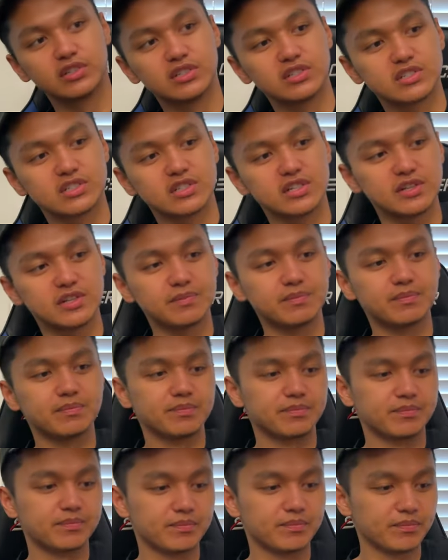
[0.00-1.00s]
this time.
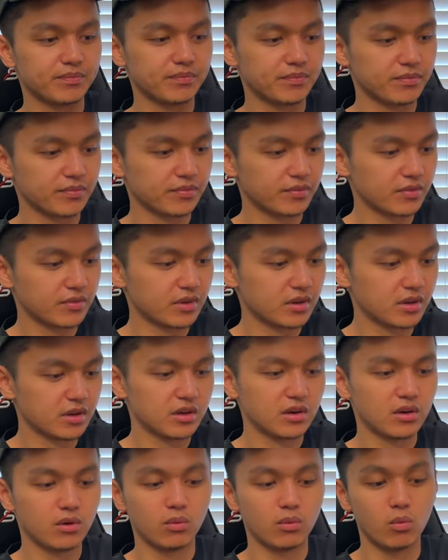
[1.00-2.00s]

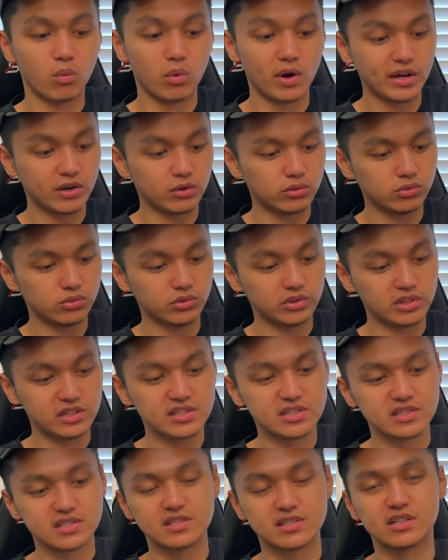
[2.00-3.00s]
White. Ooh,
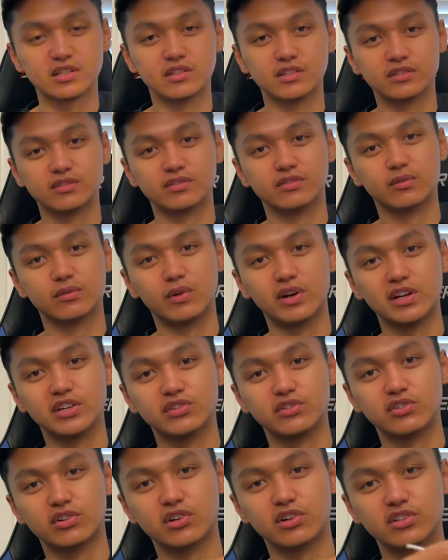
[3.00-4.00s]
this is tough. White
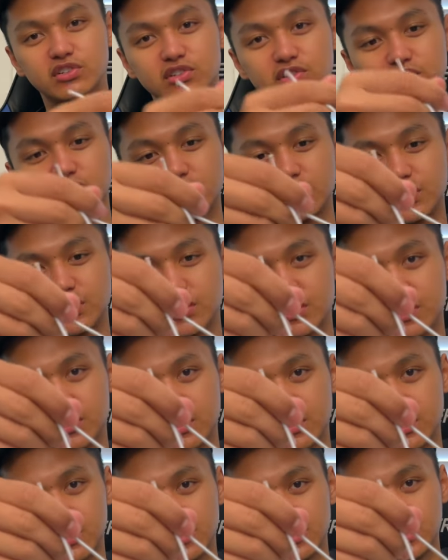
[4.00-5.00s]
drawstring,
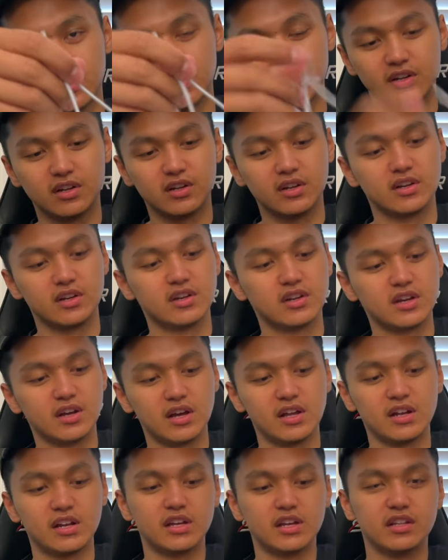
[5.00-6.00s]

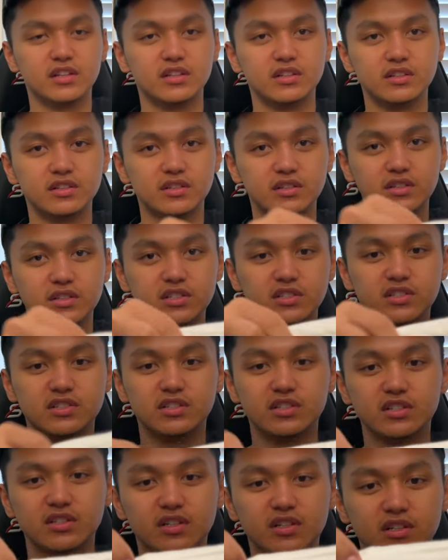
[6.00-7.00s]
and then
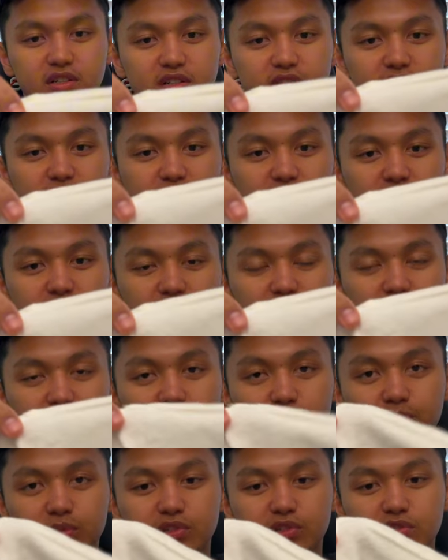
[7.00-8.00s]
Yeezy
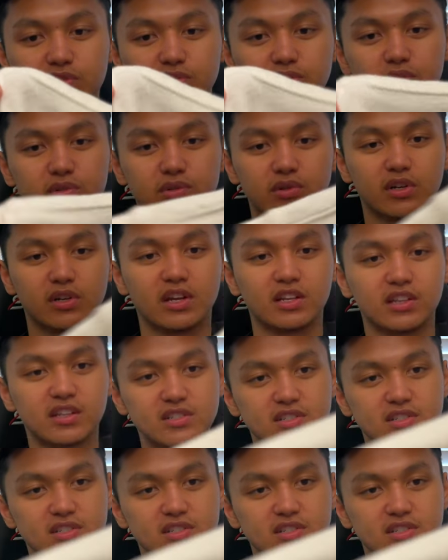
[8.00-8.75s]
number two. Got the